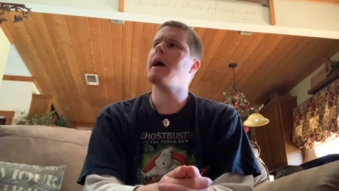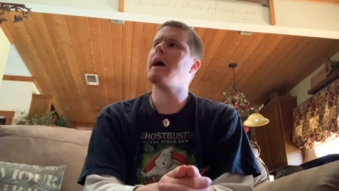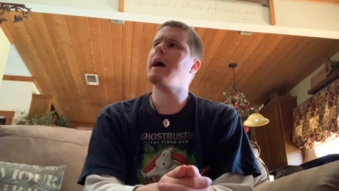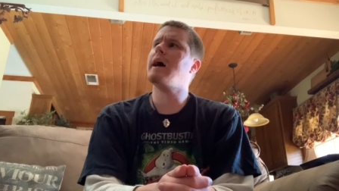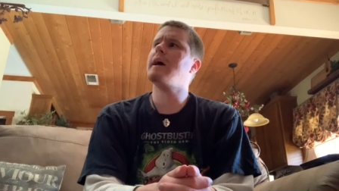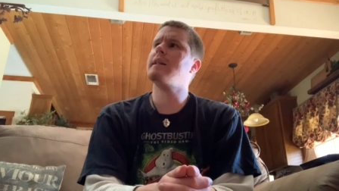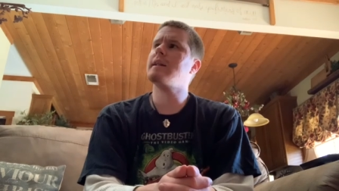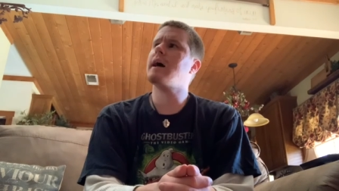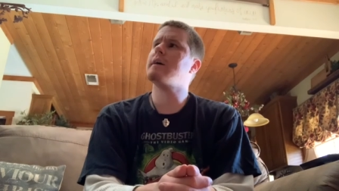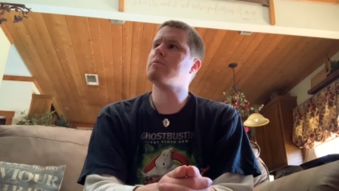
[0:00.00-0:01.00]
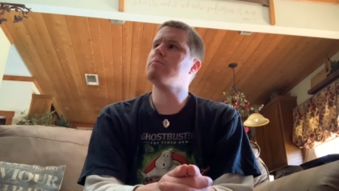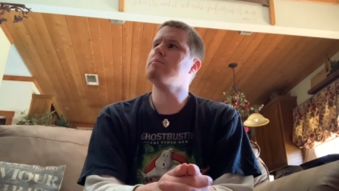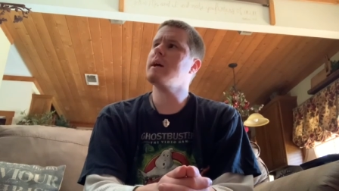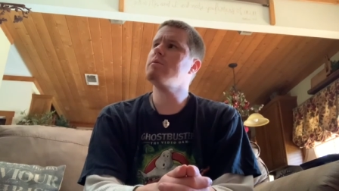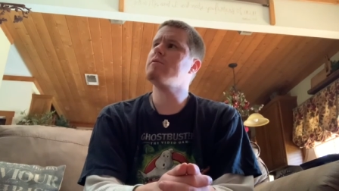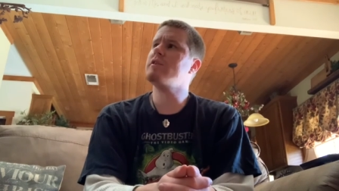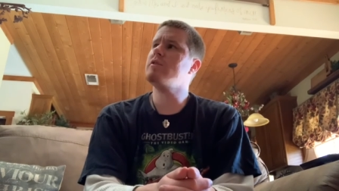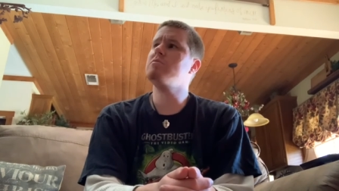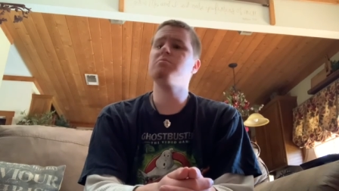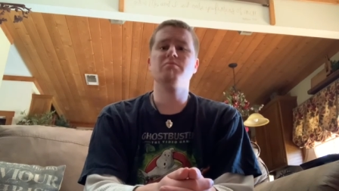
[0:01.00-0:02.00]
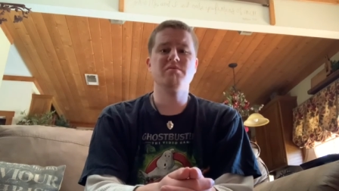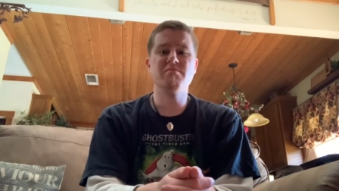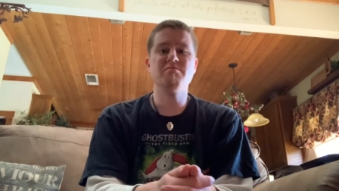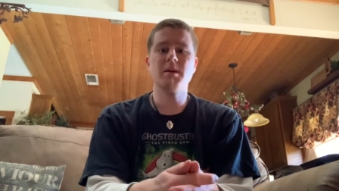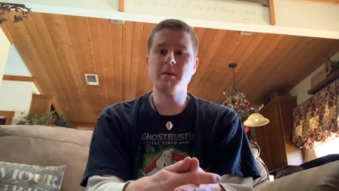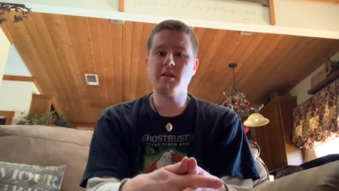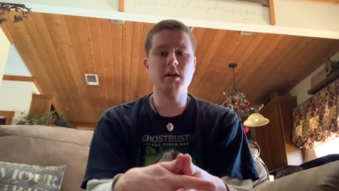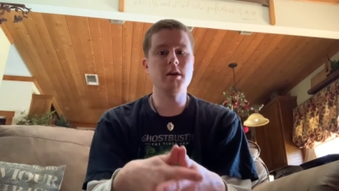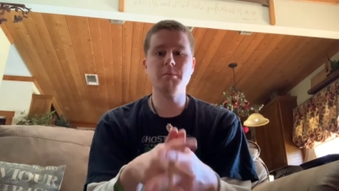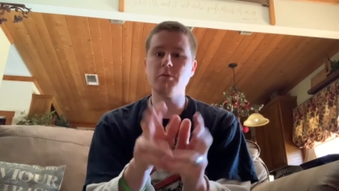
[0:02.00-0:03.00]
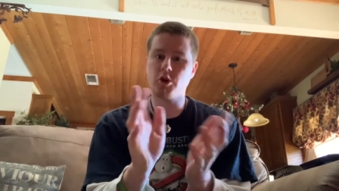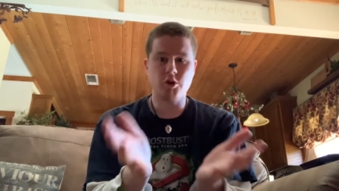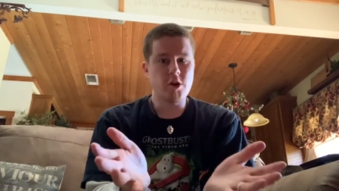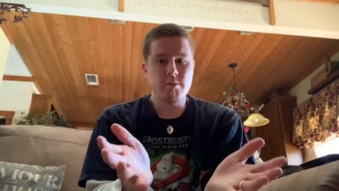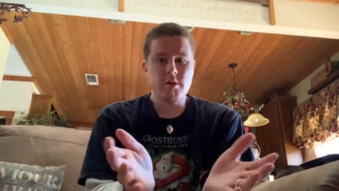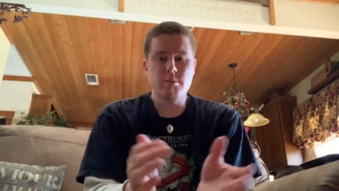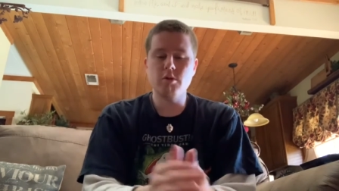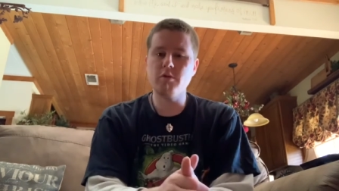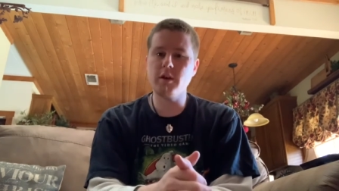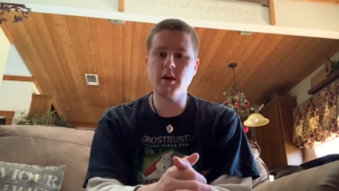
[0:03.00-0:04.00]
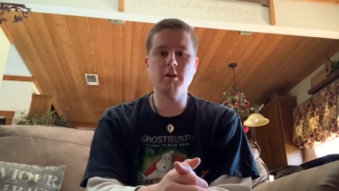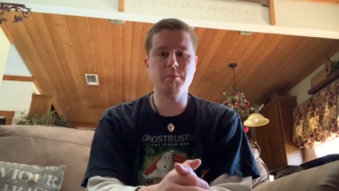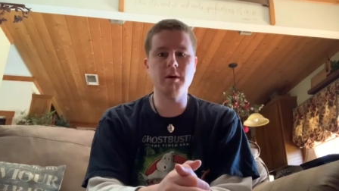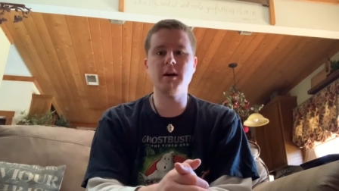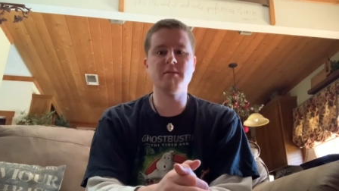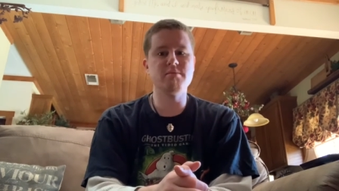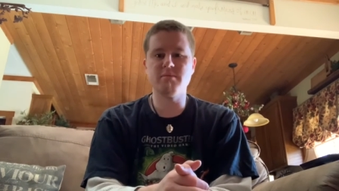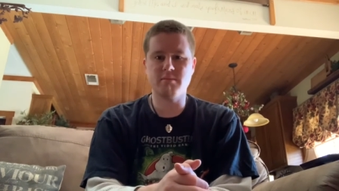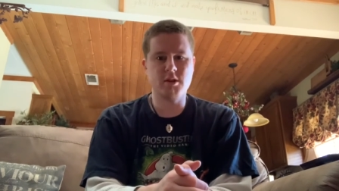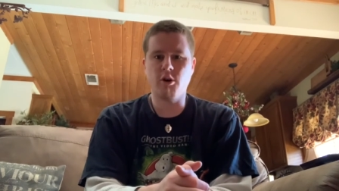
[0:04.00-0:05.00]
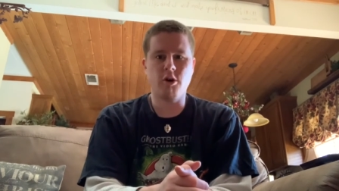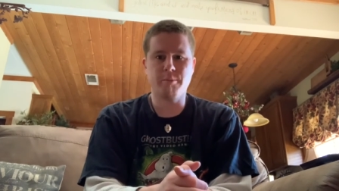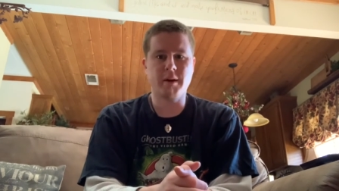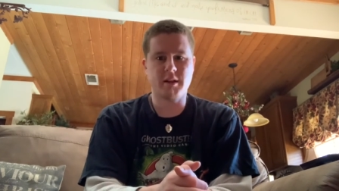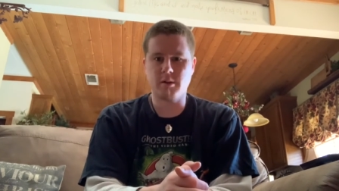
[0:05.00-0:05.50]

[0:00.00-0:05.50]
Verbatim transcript: And I might review maybe some Christmas movies, but don't expect it to